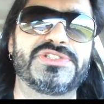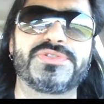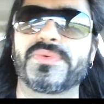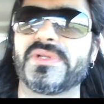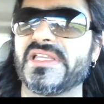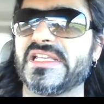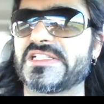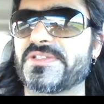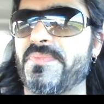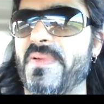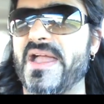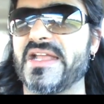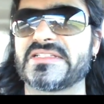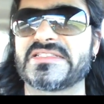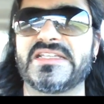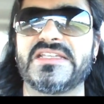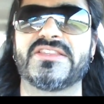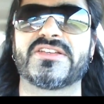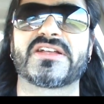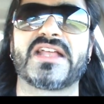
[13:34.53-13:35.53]
Did you really
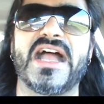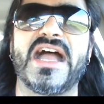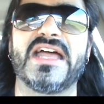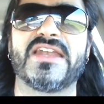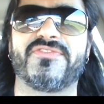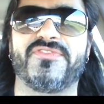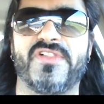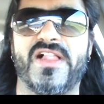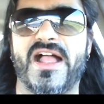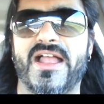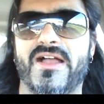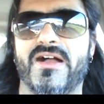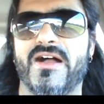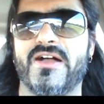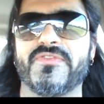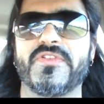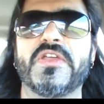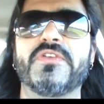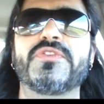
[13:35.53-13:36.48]
expect either guy to fly off?